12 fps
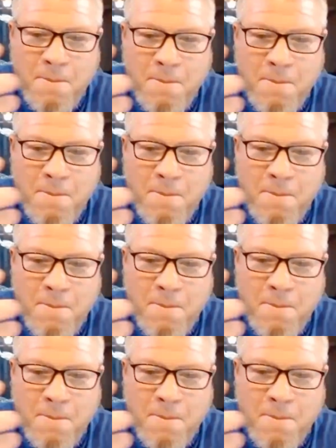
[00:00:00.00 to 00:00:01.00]
a
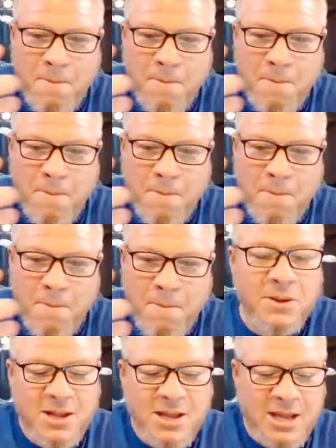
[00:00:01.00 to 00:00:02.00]
UV bulb.
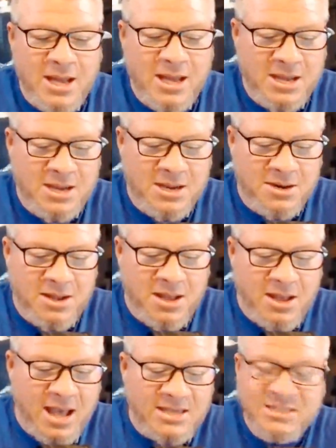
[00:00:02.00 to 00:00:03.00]
And
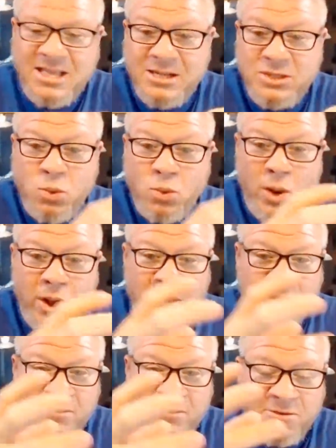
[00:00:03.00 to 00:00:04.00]
as they dwell in front